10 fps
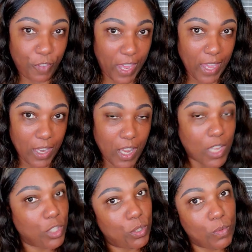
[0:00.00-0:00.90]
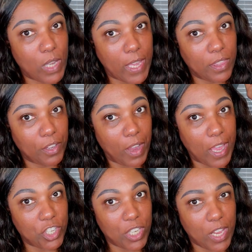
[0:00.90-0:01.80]
fan I do like their
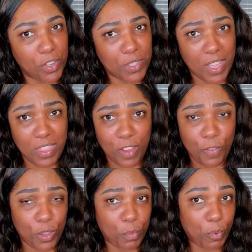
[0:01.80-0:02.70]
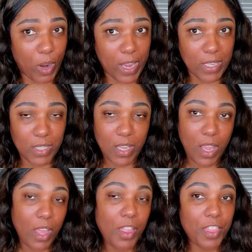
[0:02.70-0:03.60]
eyeshadows I think for the price
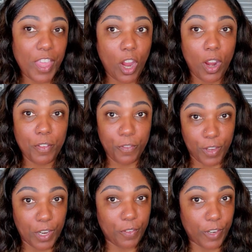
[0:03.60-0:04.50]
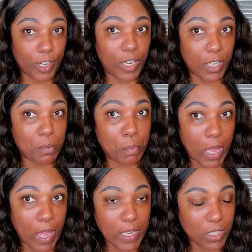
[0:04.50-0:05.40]
they are a very very good
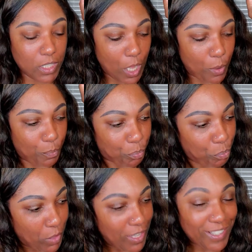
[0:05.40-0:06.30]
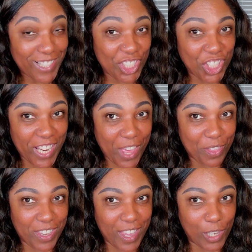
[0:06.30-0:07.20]
buy so let's check out
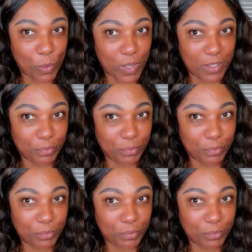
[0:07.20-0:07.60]
the yellow one